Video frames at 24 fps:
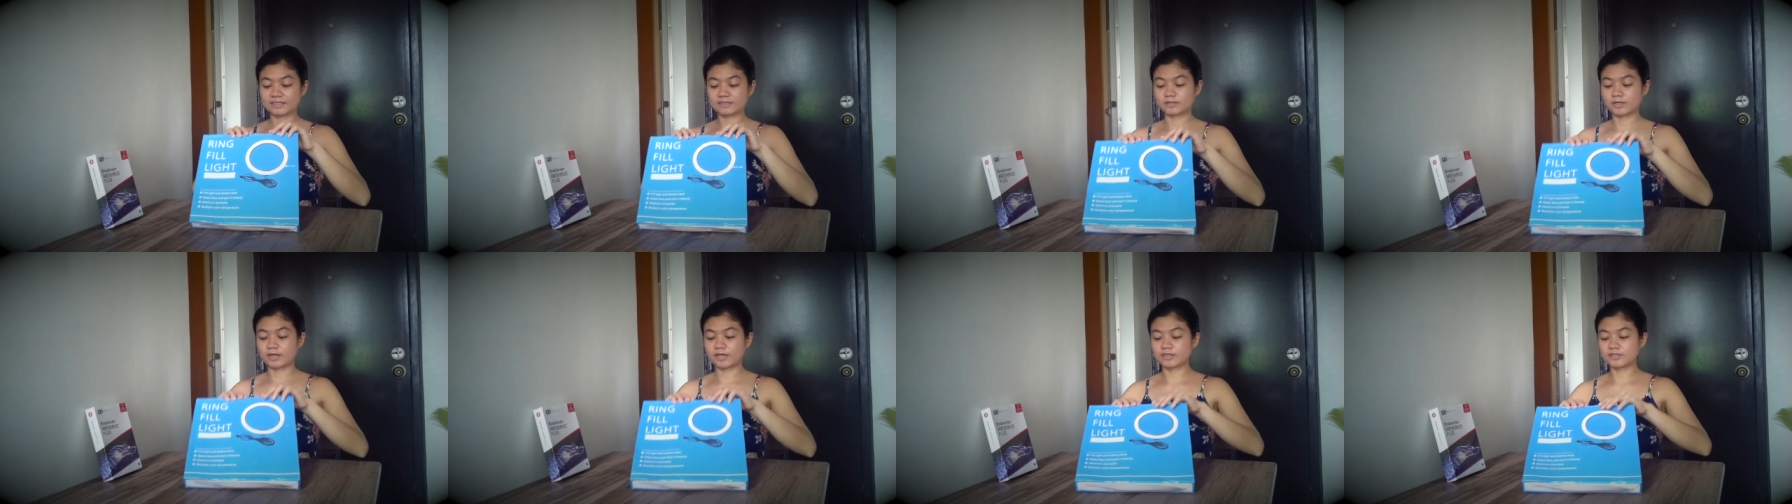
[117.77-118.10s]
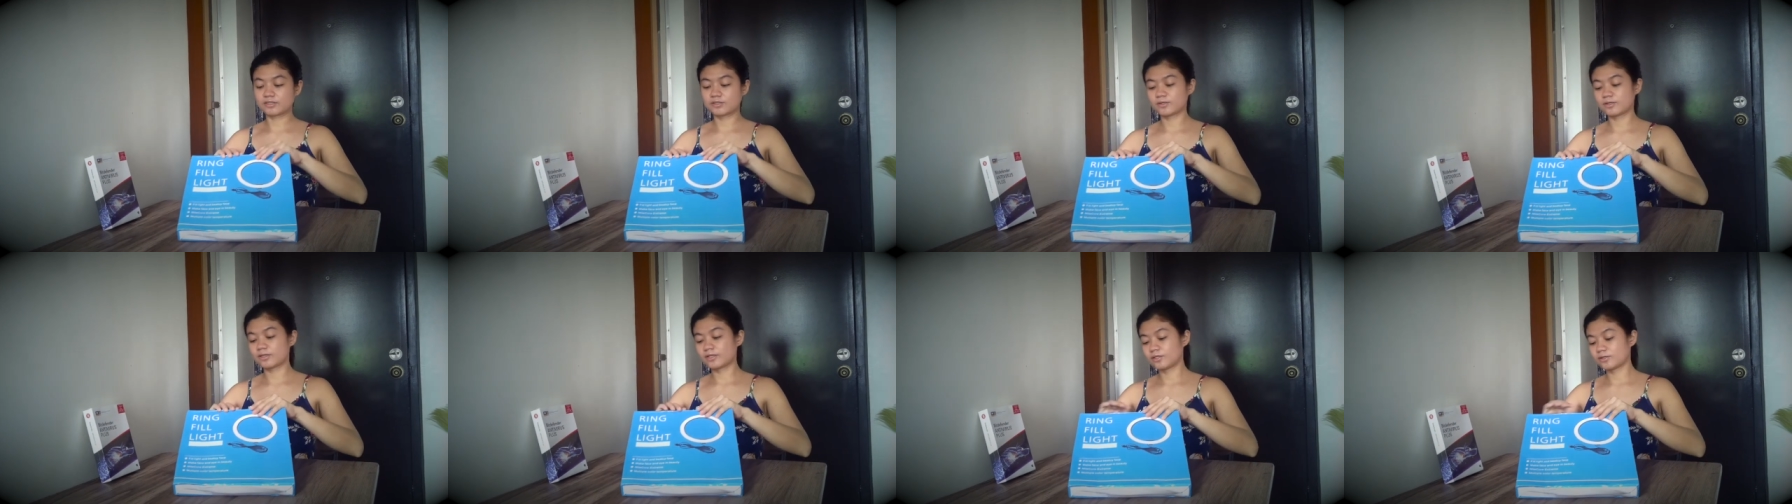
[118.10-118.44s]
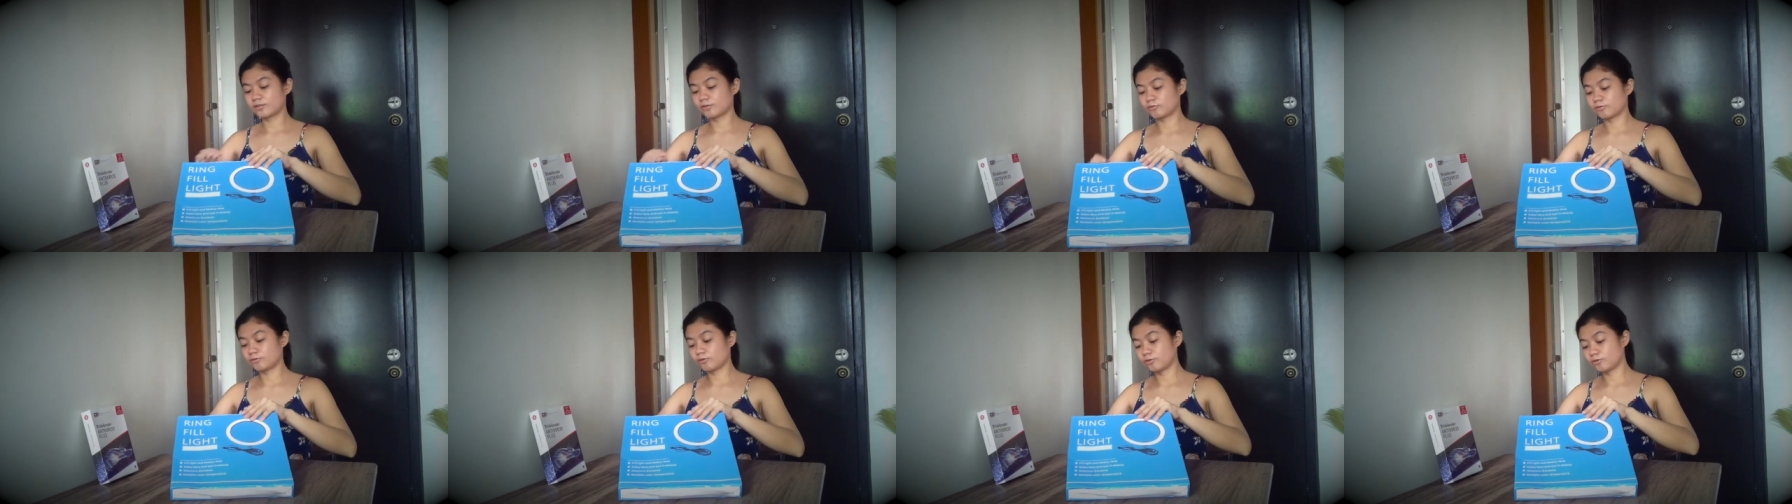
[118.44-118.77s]
So, I showed
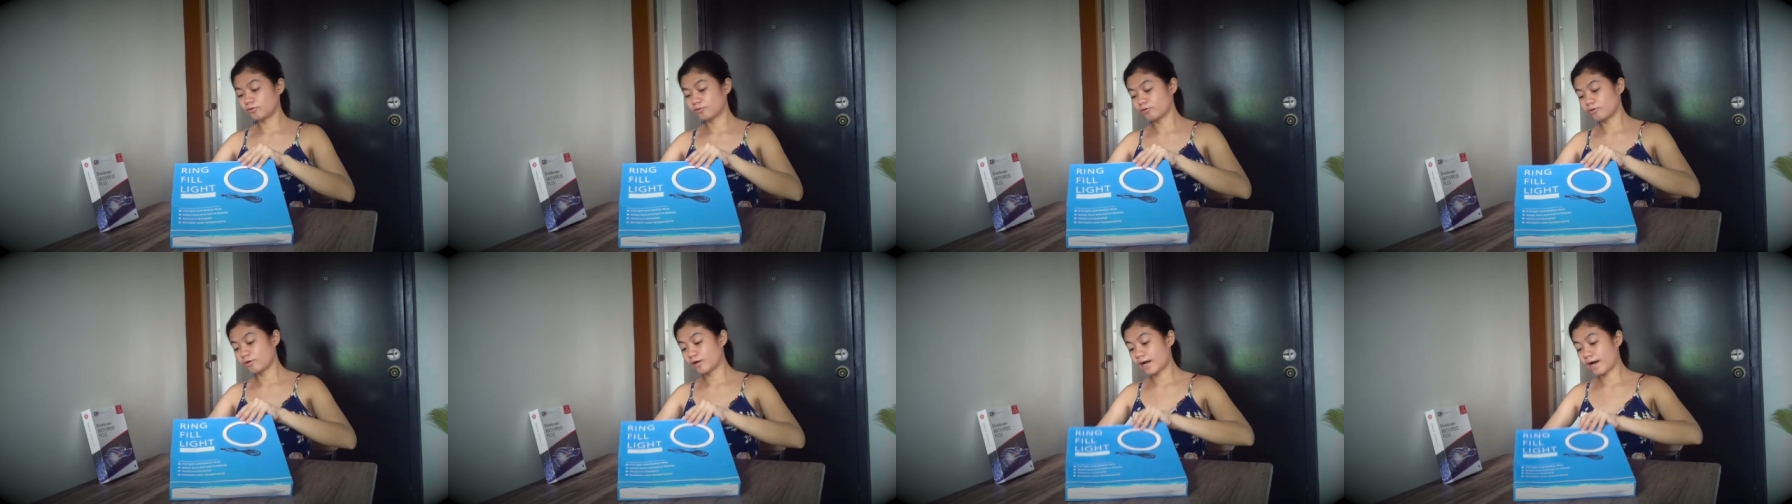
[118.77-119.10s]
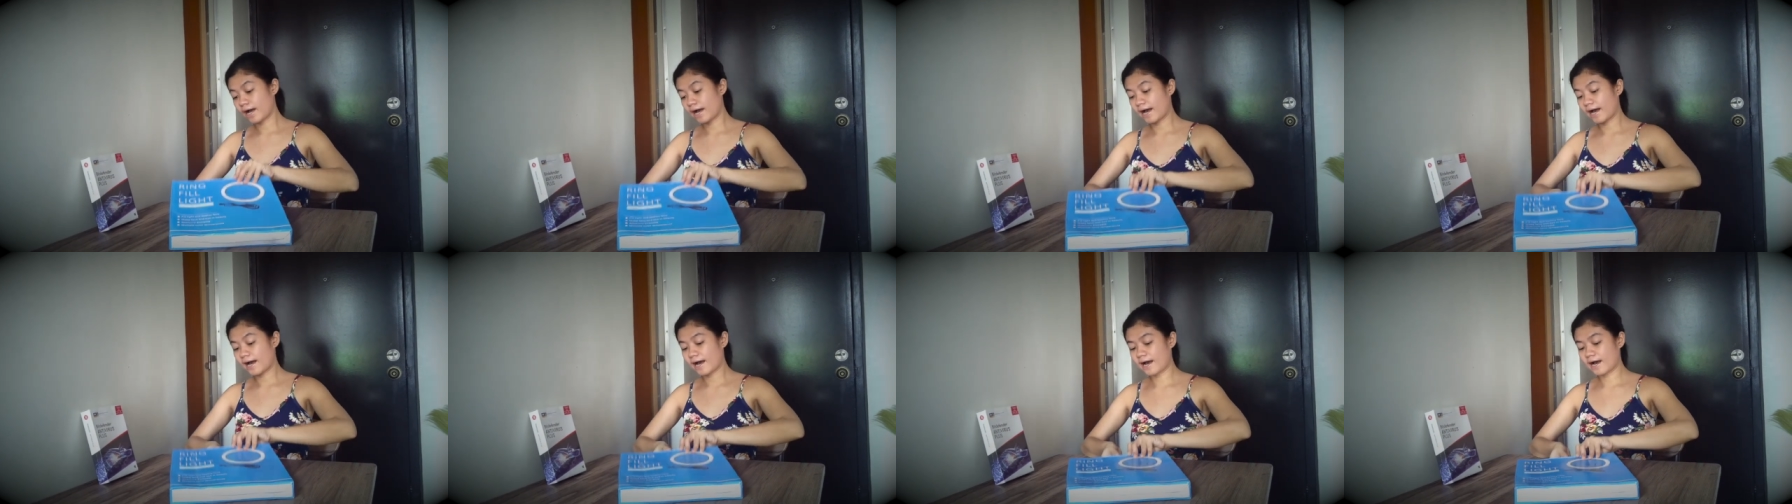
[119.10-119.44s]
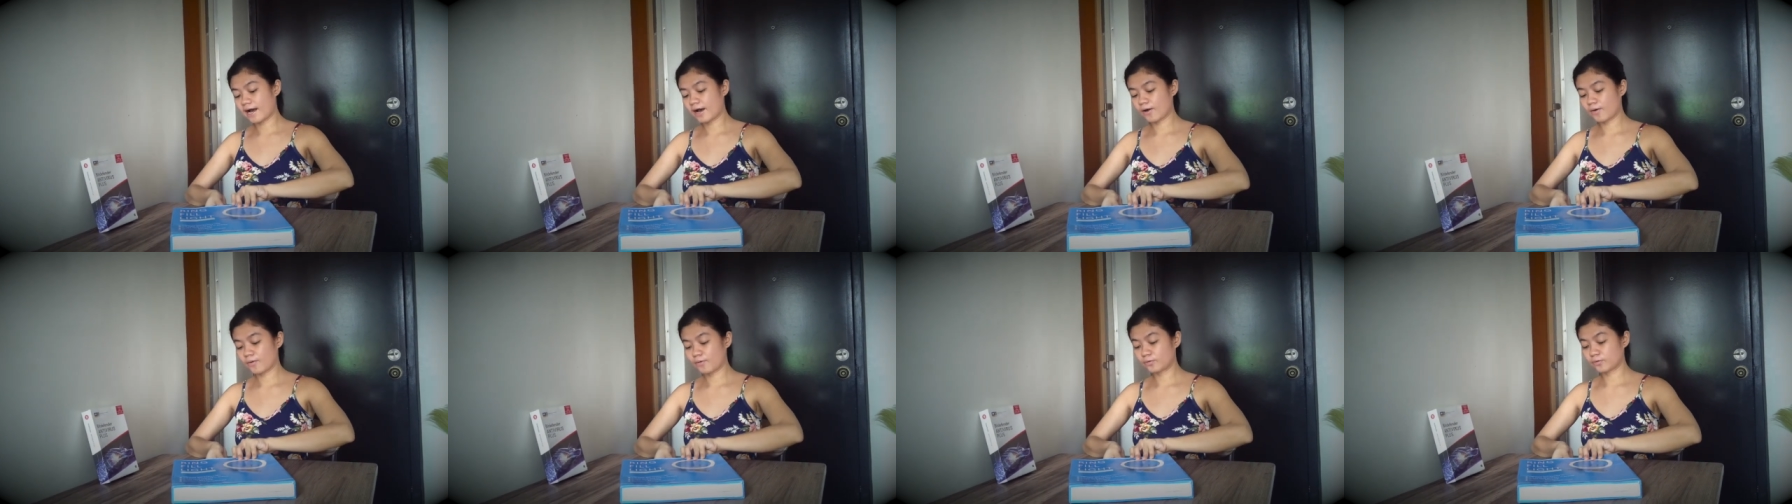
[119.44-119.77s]
it to you
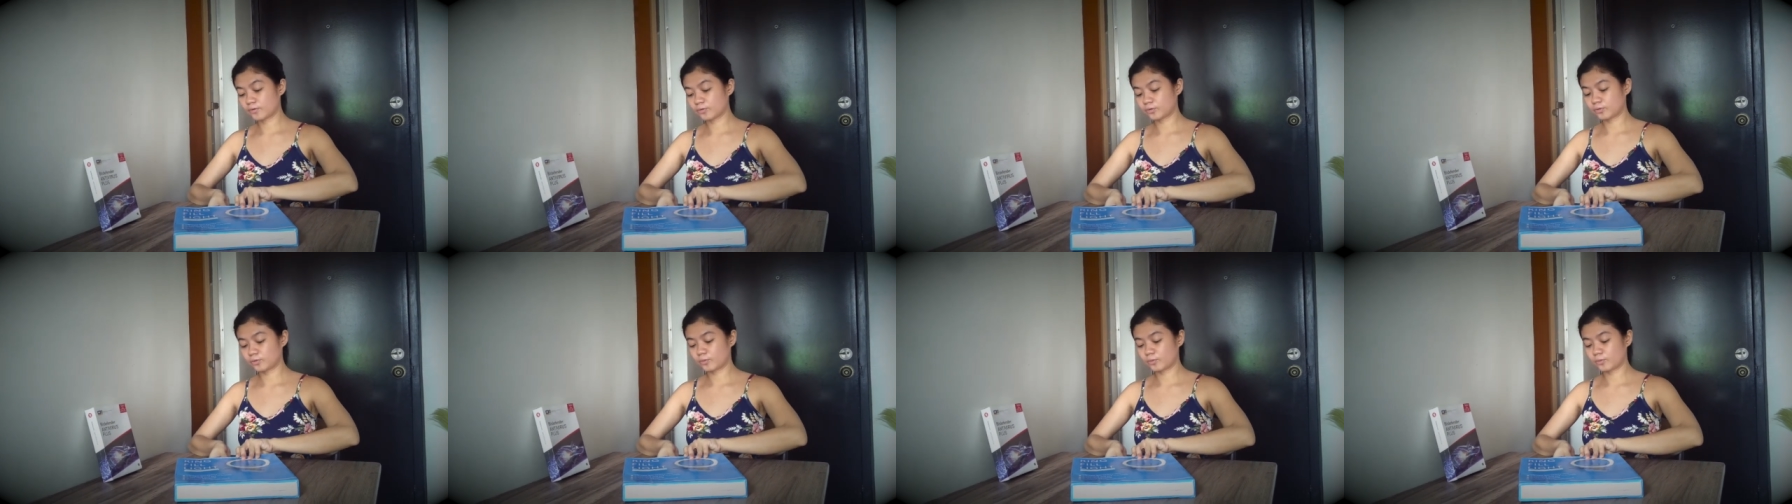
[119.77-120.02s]
how